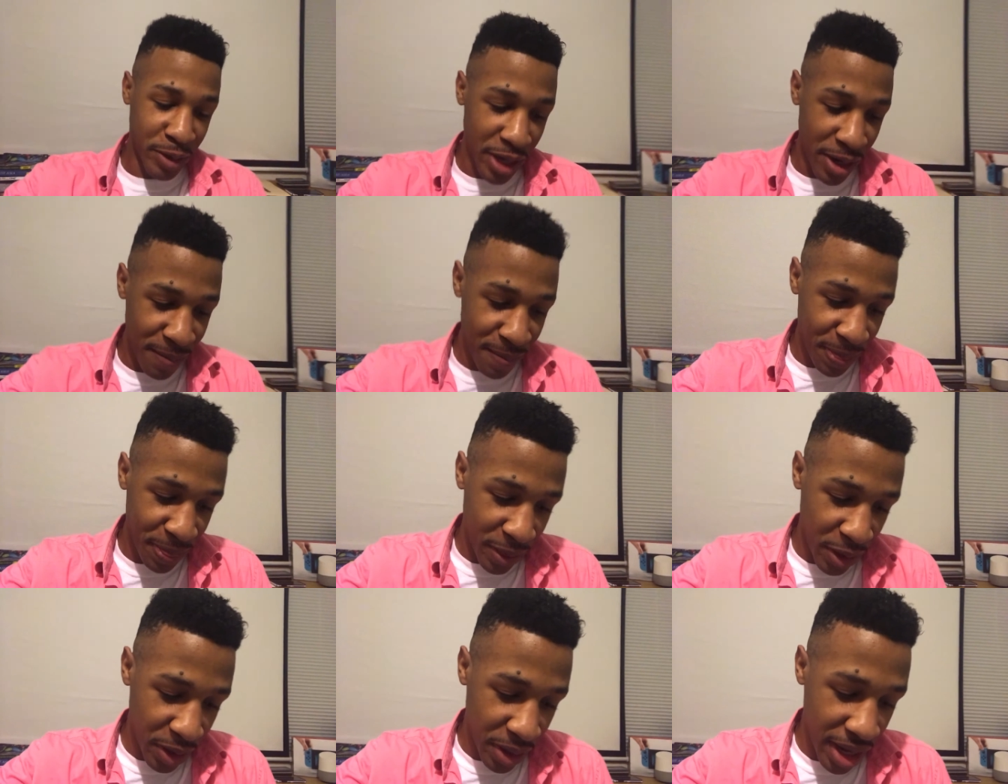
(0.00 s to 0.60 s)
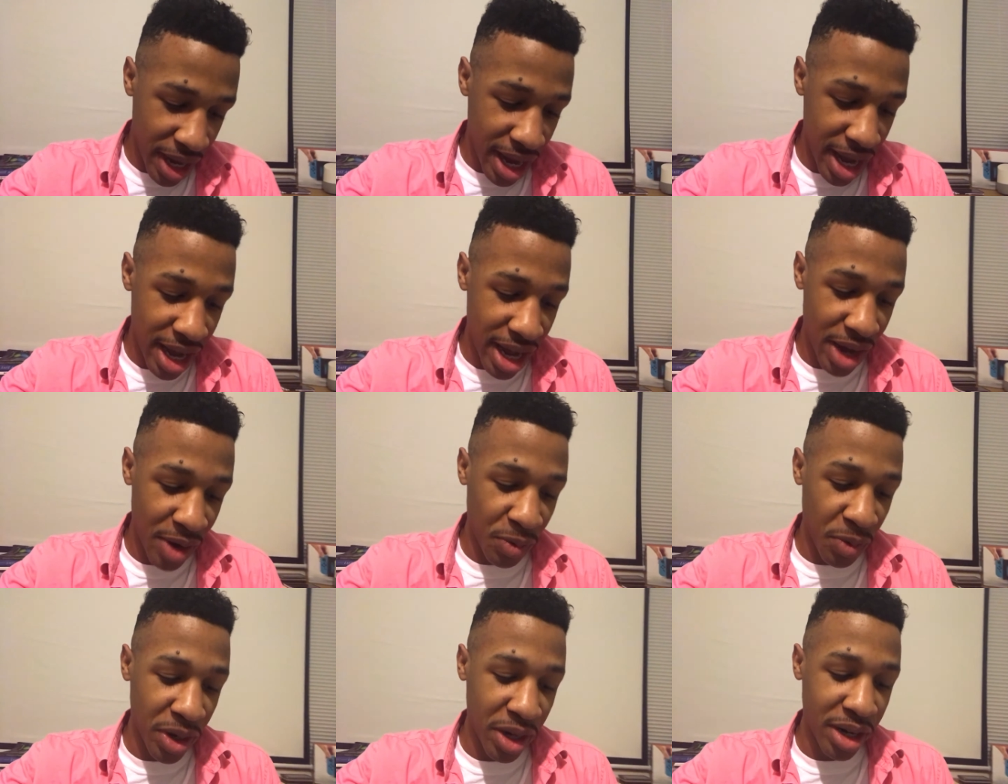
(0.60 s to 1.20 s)
So
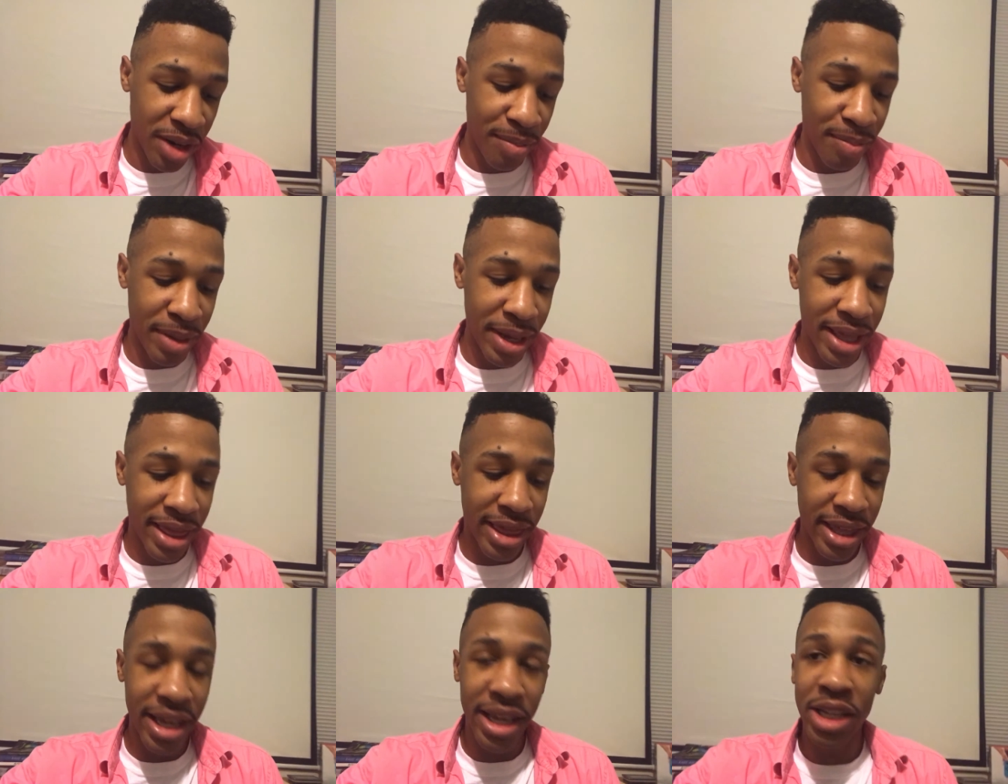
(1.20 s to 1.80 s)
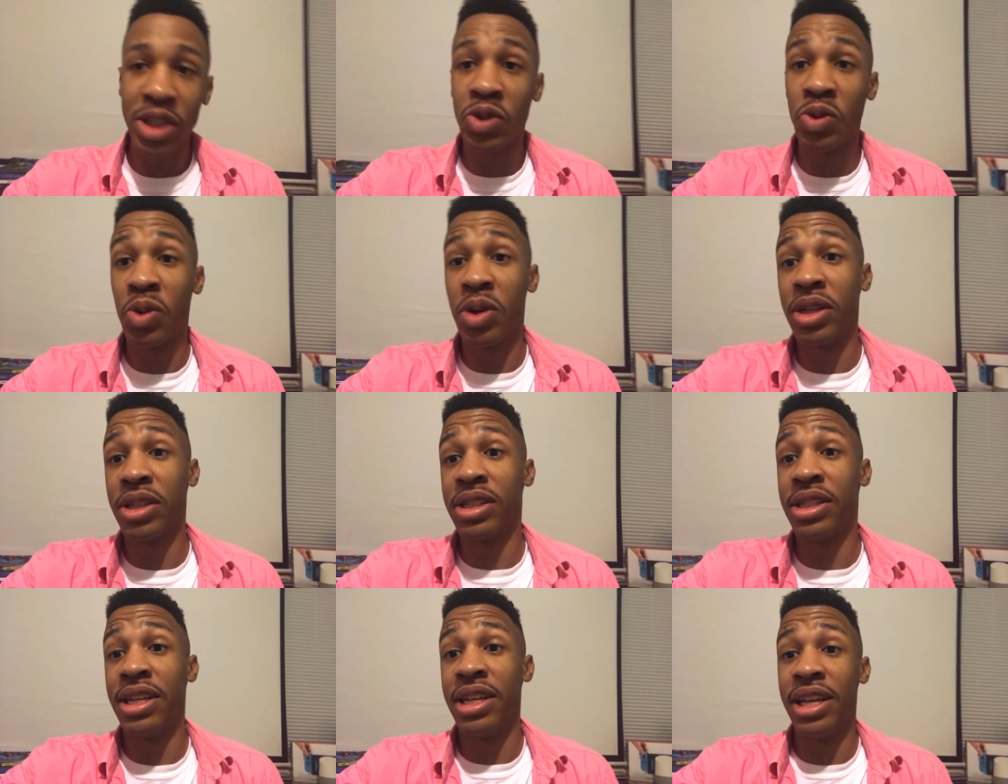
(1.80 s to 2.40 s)
one of the big things
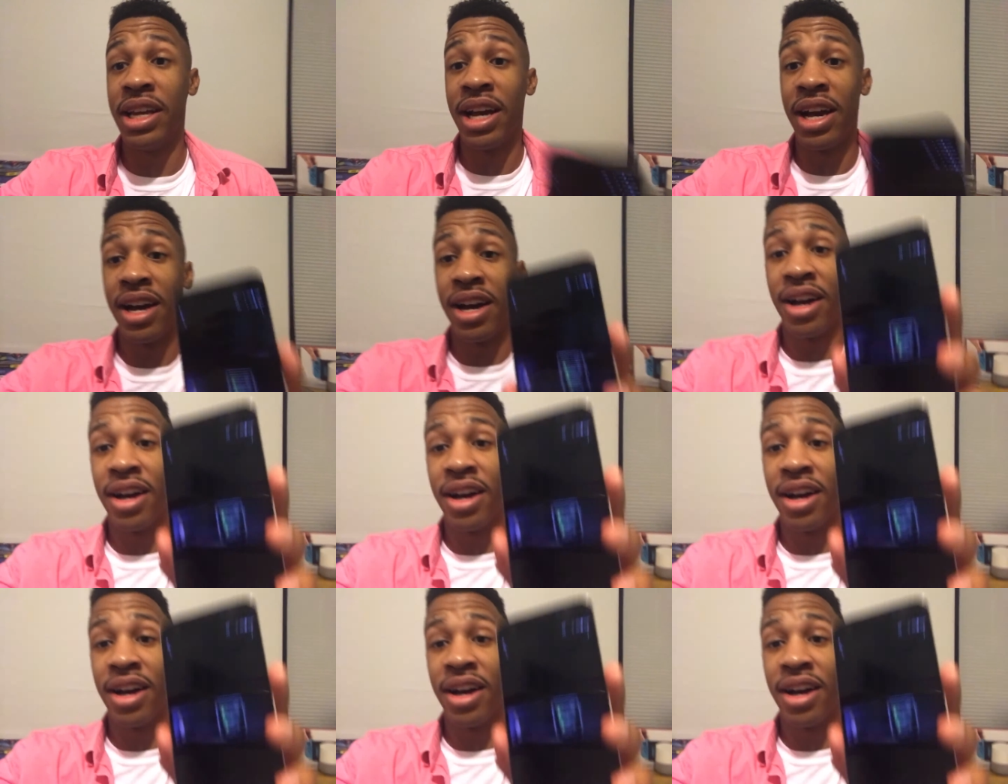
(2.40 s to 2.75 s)
was the